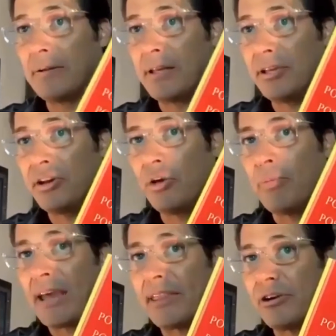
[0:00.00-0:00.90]
And you can go
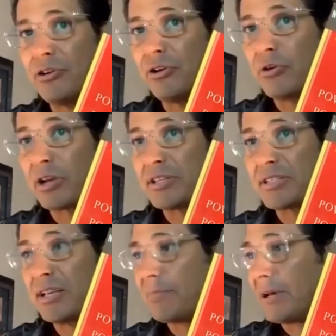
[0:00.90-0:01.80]
by there in New York and
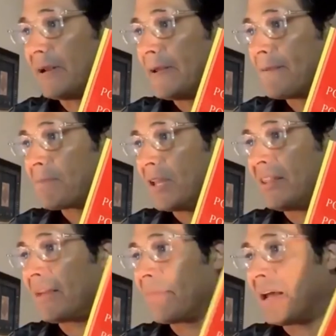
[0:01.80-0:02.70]
see it. But
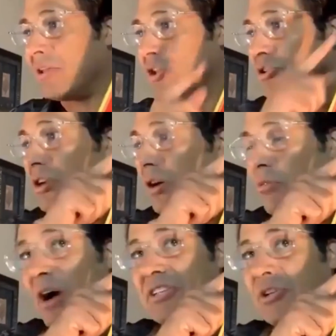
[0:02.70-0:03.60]
anything but you start
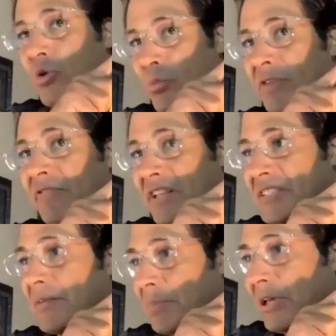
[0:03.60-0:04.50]
watching Norman
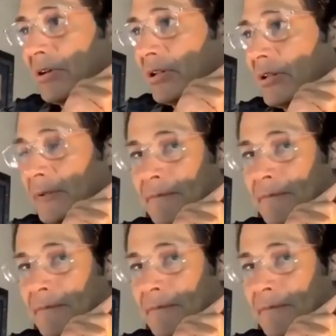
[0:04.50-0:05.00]
Vincent Peale,